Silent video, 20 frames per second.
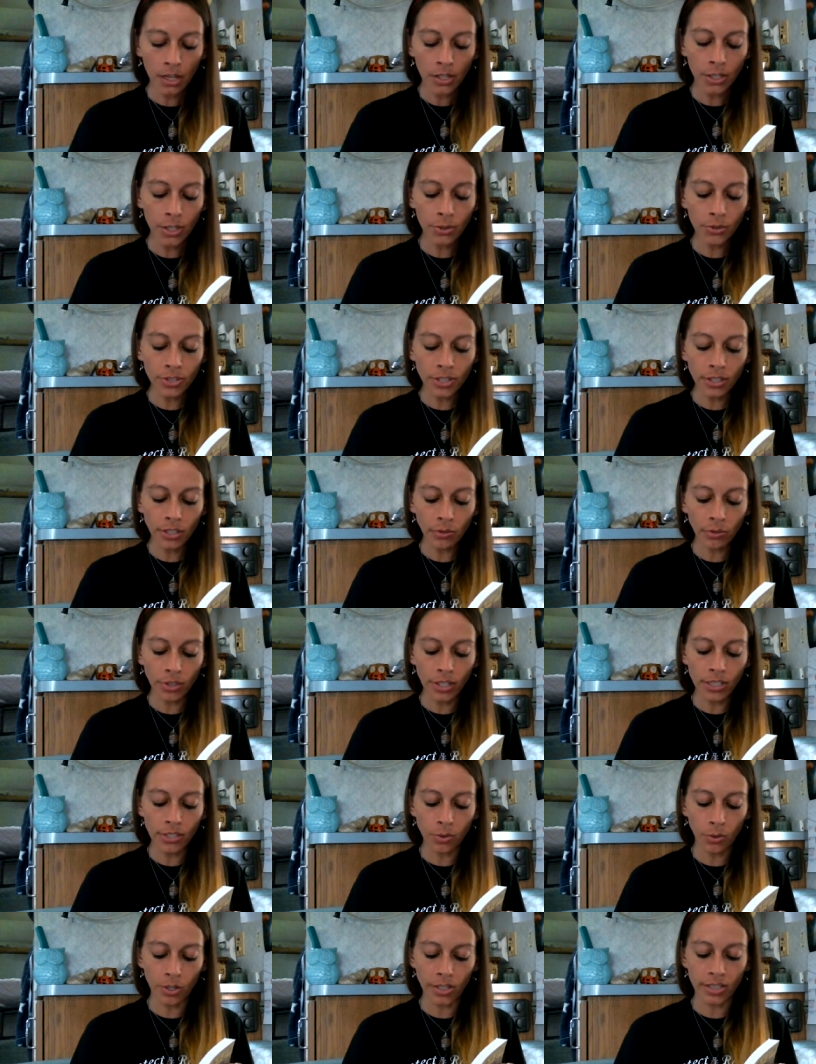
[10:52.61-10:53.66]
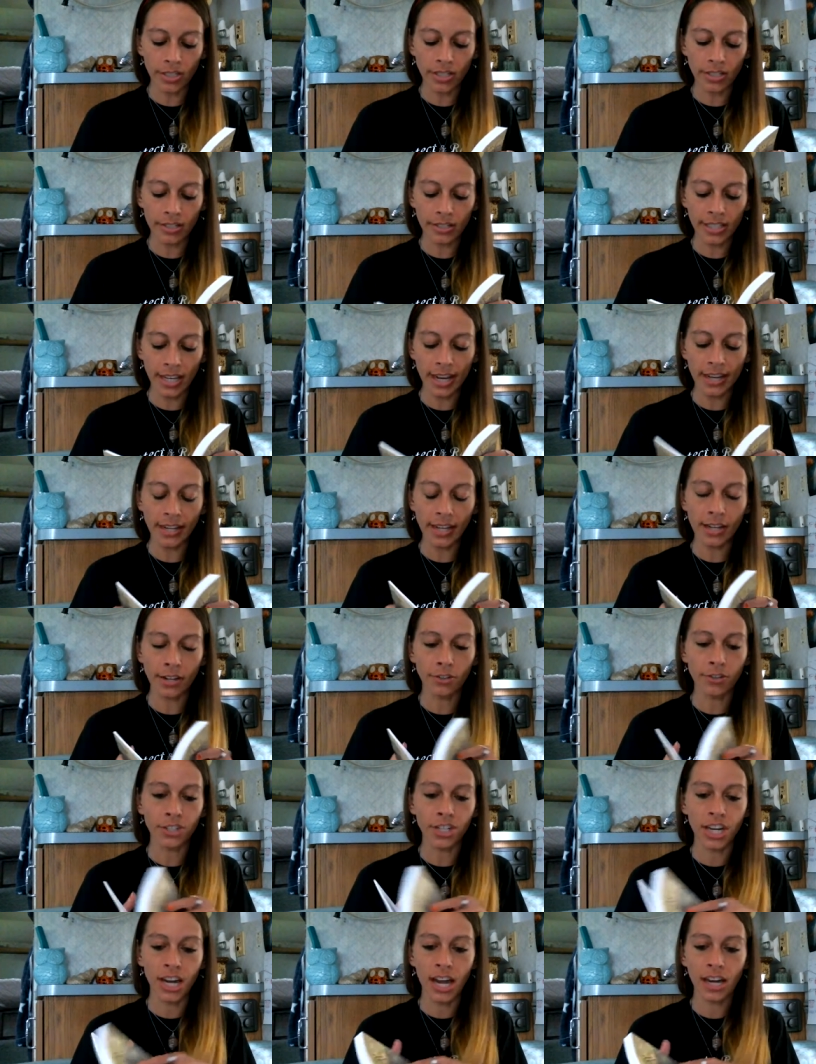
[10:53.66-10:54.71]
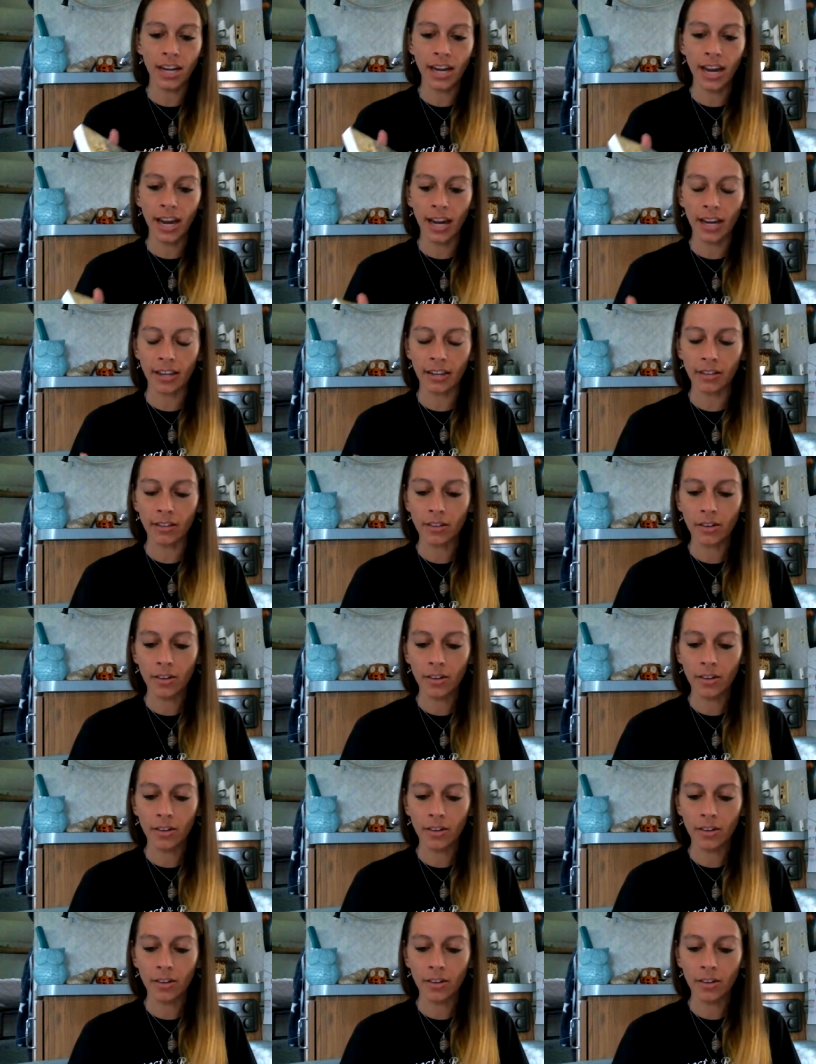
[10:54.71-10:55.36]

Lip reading: using the resources and energy at hand.